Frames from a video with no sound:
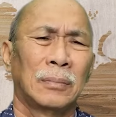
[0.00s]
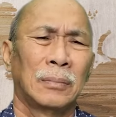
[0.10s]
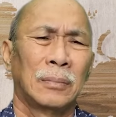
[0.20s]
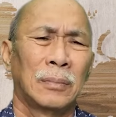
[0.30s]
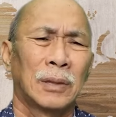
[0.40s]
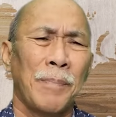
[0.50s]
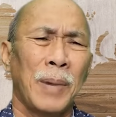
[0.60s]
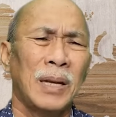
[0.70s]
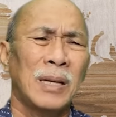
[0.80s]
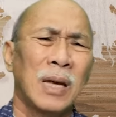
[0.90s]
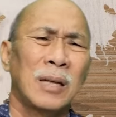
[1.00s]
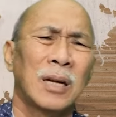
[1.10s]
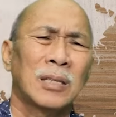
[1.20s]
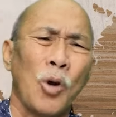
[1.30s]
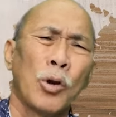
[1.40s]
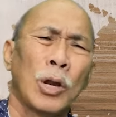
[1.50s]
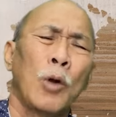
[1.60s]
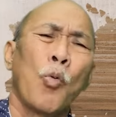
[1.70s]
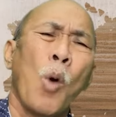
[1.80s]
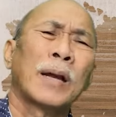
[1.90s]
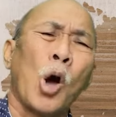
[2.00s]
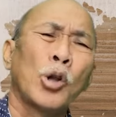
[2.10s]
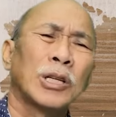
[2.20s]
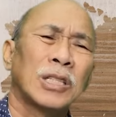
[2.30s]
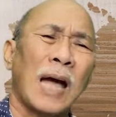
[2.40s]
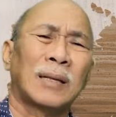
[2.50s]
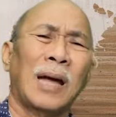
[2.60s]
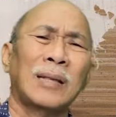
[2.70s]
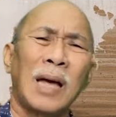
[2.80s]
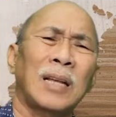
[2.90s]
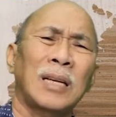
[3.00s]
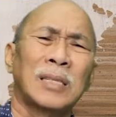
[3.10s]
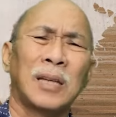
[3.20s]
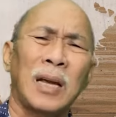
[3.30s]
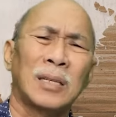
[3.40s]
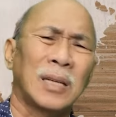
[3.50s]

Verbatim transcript: Somebody said there's only one constant, and that is change.